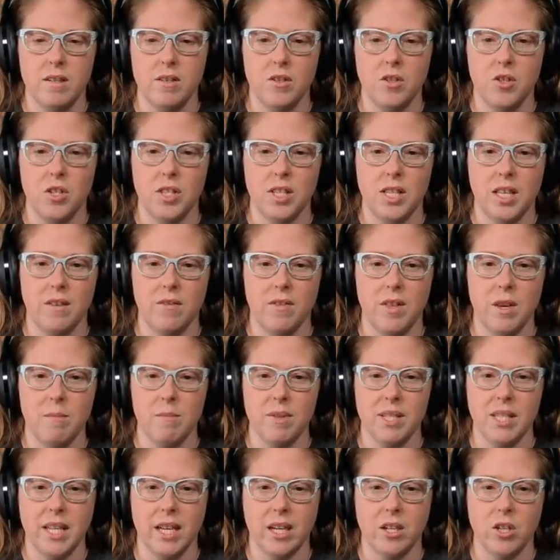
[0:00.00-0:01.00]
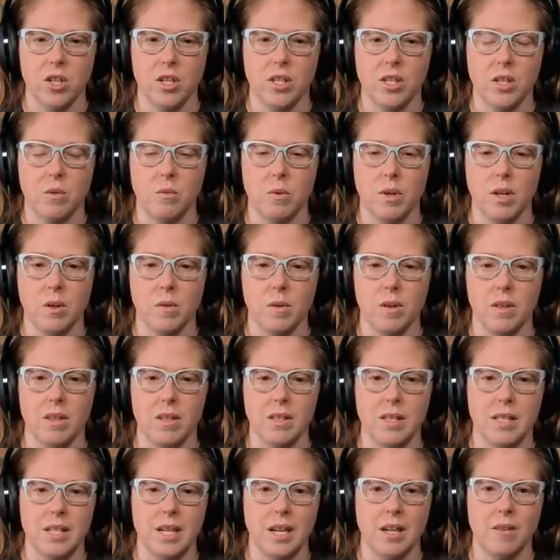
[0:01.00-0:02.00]
just give them a section to work with
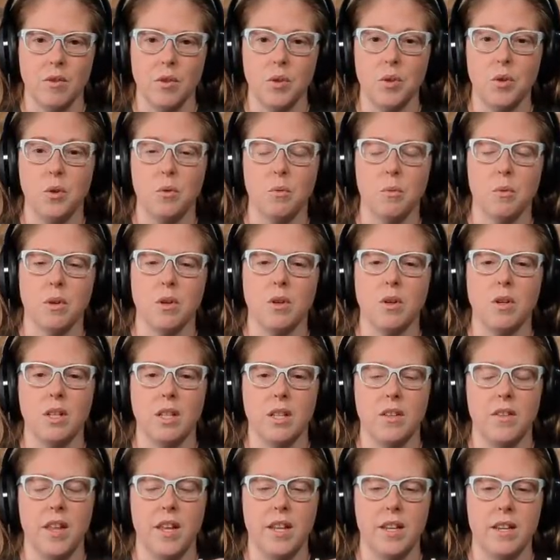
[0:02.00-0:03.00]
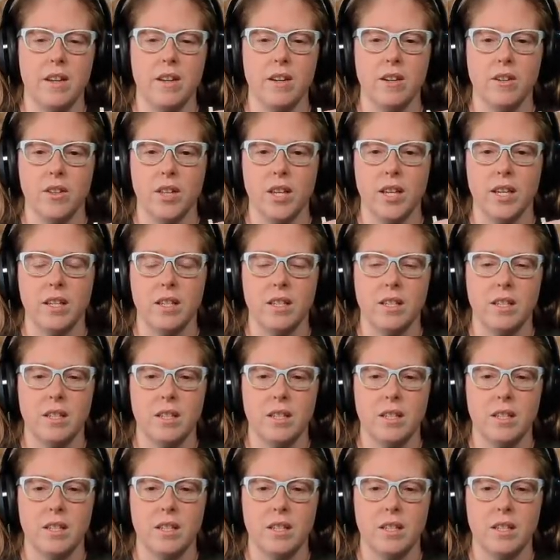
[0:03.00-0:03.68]
instead of a whole roll, and then, they